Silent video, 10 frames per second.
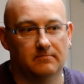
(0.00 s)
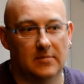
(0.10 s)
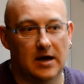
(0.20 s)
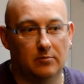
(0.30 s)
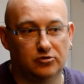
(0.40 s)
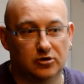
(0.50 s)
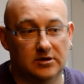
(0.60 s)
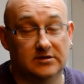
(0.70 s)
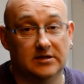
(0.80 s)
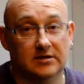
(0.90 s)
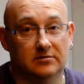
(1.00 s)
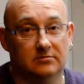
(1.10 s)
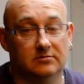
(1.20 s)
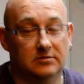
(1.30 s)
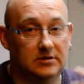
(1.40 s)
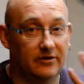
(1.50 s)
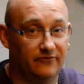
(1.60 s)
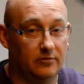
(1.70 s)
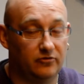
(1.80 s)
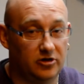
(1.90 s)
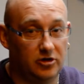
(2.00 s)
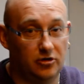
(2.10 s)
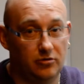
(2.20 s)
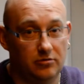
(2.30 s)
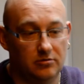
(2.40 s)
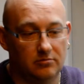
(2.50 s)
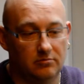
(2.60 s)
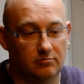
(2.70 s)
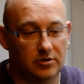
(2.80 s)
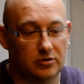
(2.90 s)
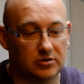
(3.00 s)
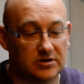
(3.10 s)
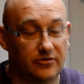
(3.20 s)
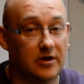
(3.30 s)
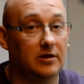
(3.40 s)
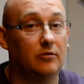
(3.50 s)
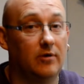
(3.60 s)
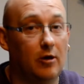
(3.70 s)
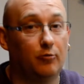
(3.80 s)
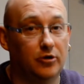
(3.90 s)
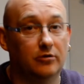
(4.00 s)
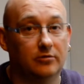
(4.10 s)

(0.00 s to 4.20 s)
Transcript: I'm trying to give them to you because I think they'll help you.